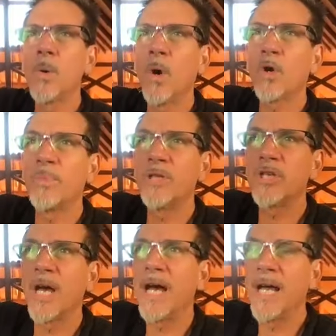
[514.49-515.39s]

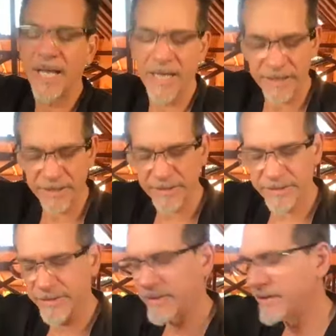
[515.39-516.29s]
Horpichai,
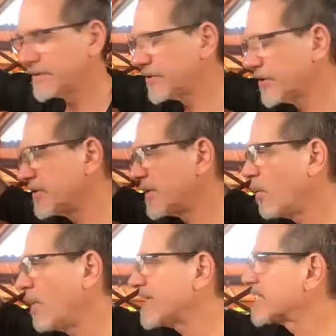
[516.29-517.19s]
turning to the
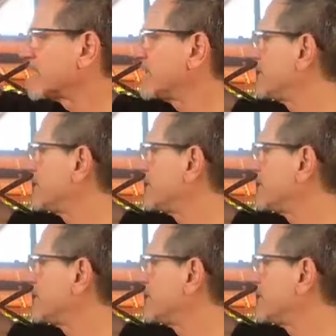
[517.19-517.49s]
west.